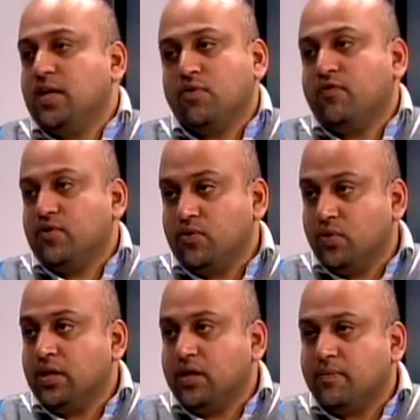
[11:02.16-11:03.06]
anymore for the
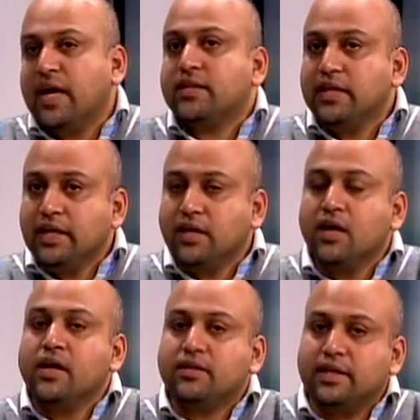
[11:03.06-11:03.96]
World Cup. I think
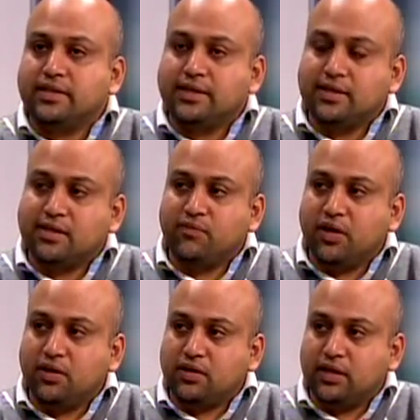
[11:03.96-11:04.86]
there's still some
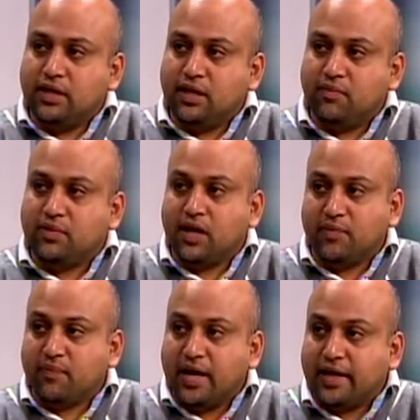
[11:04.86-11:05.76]
merit in him
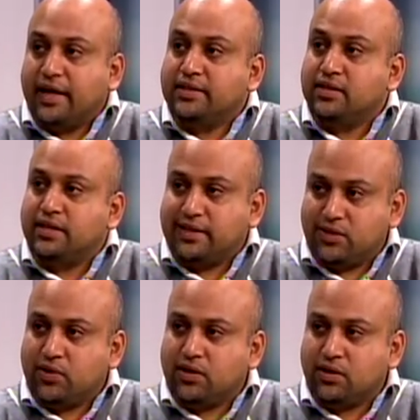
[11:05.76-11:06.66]
coming back as a test
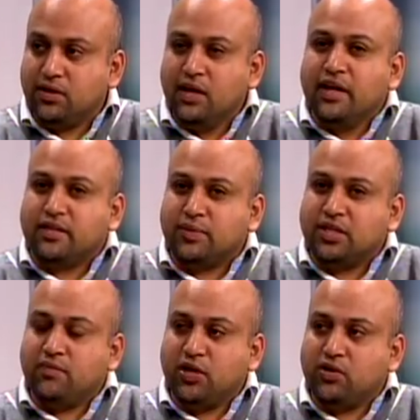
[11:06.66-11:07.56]
cricketer,
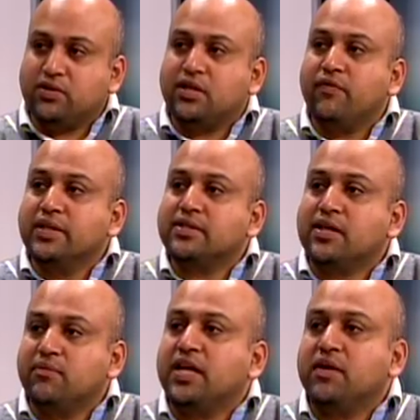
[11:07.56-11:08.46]
especially because Dhawan
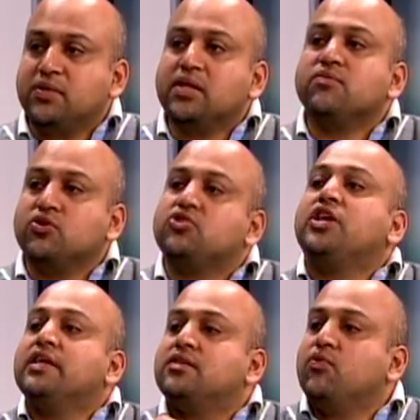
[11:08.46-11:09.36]
sometimes seems to
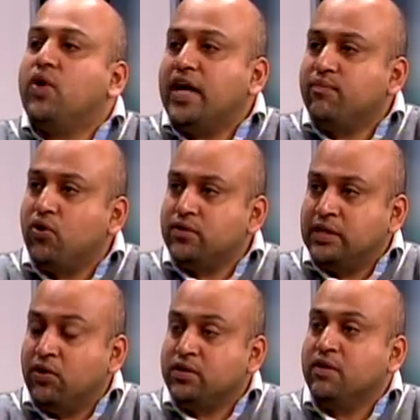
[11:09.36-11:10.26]
chase the wide balls
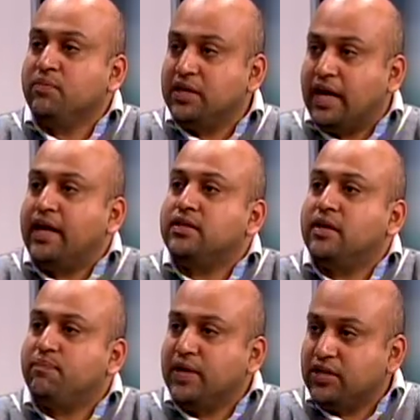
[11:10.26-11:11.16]
around. Gambhir had
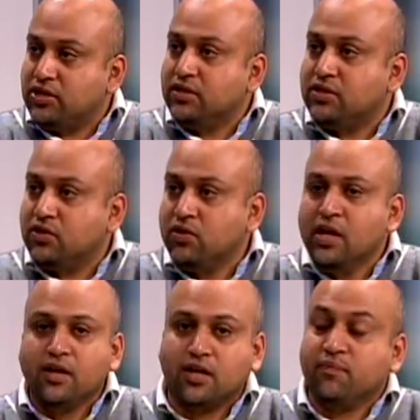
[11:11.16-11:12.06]
that patience, you know.
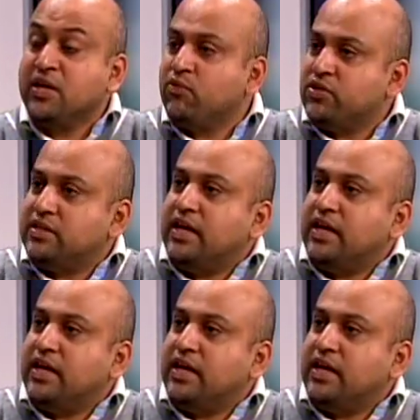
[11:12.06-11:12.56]
Gambhir was